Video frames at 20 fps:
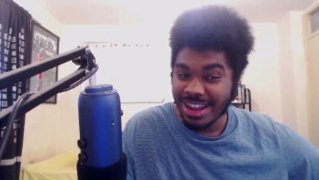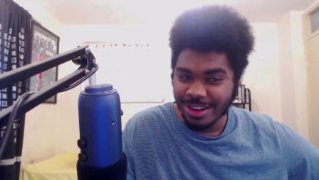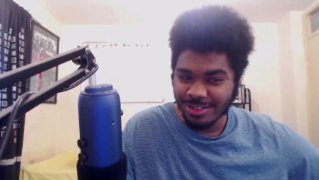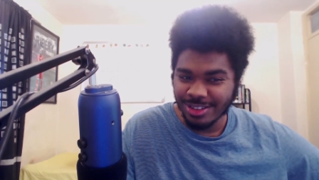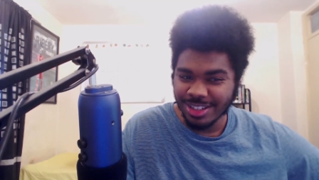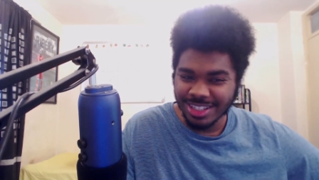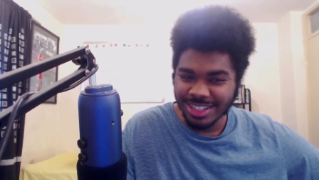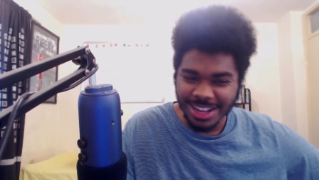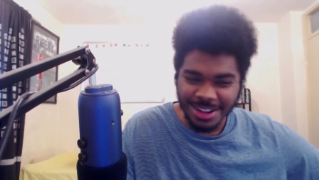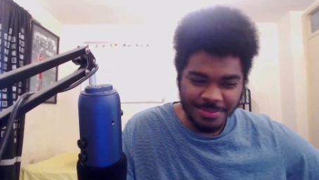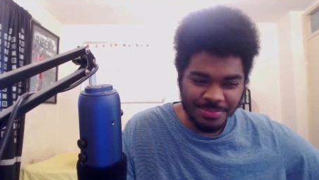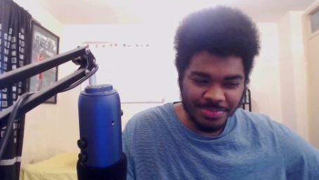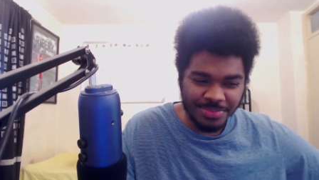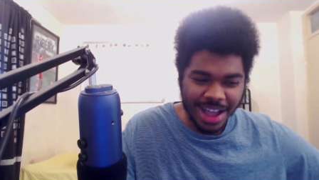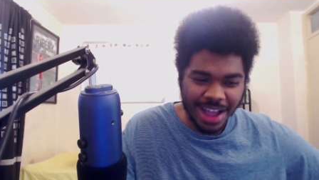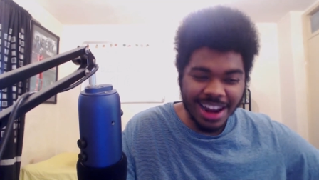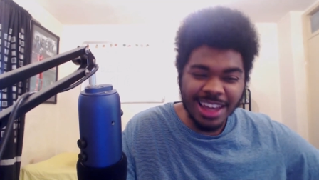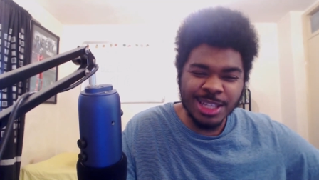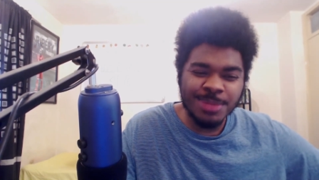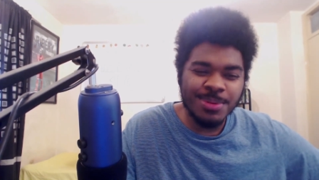I have to say,
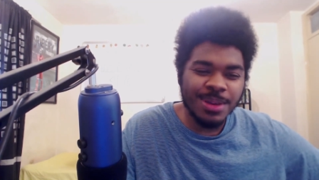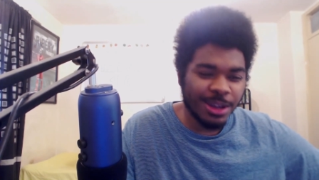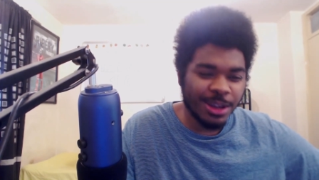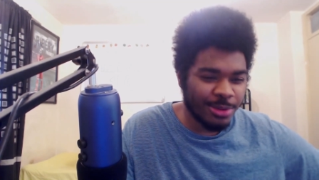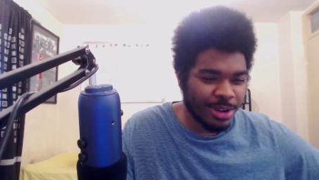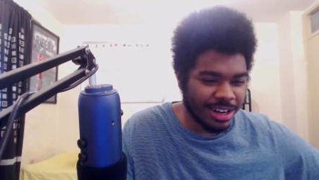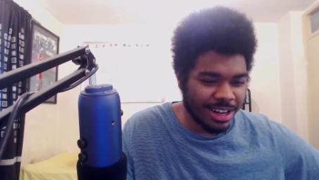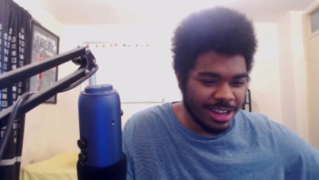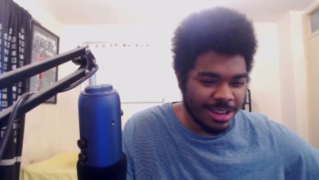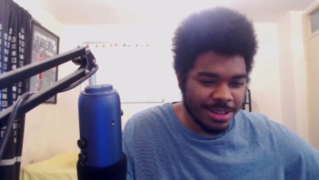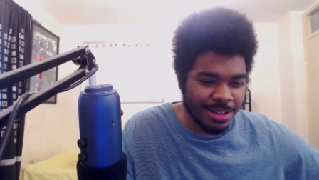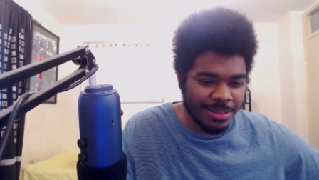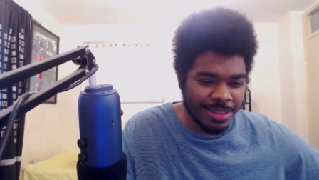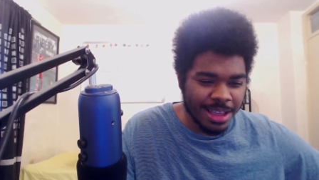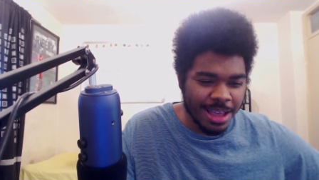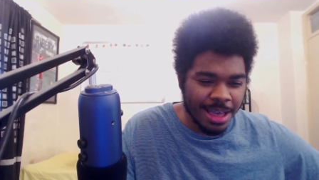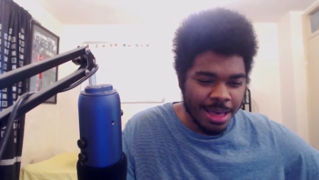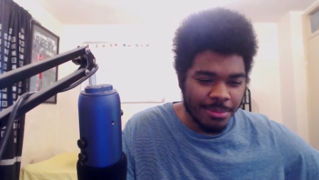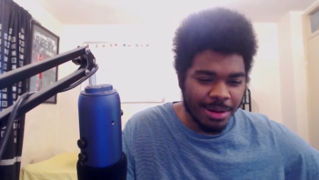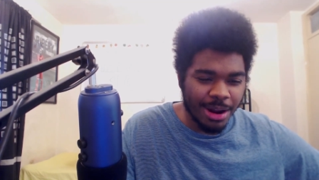I like speaking quickly,
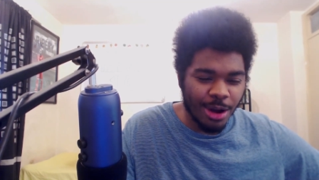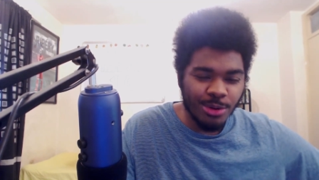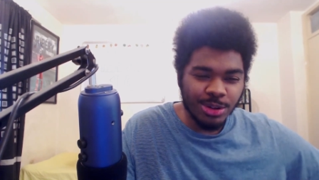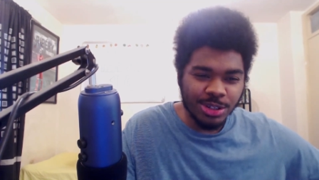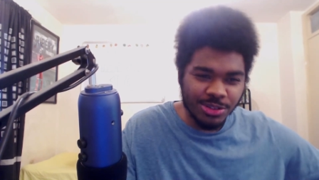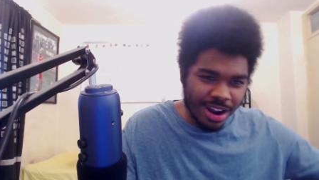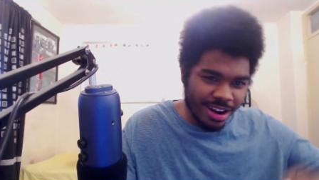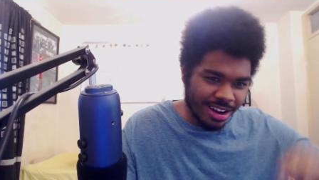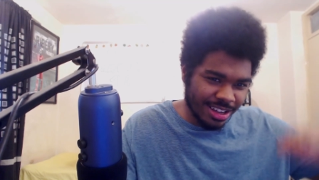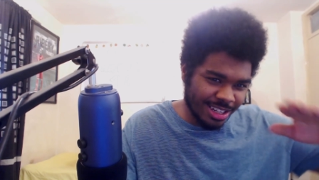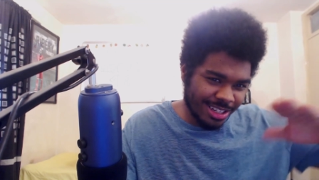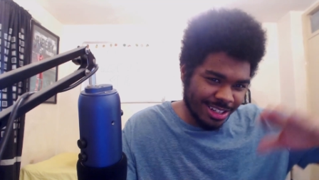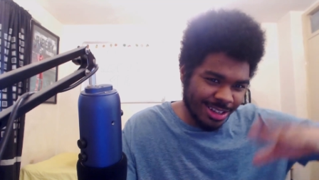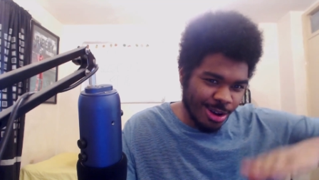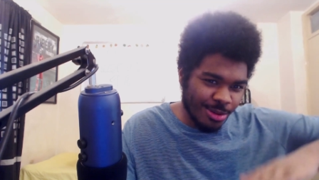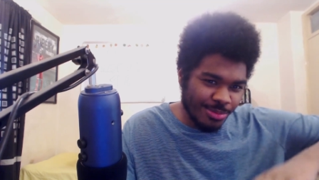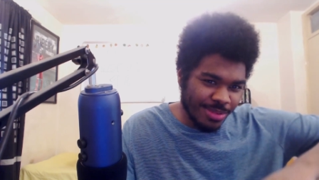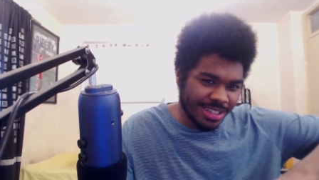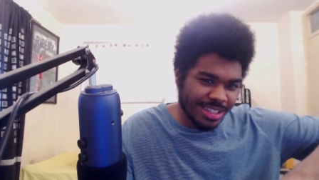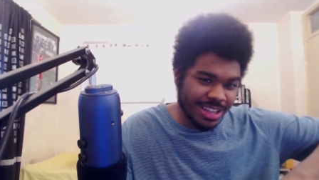but I always try and like
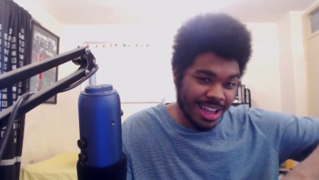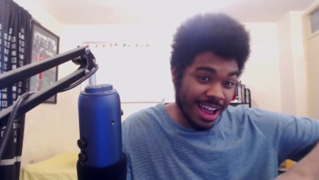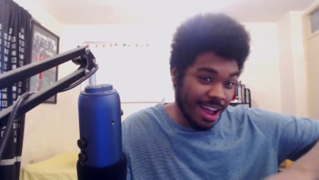slow myself.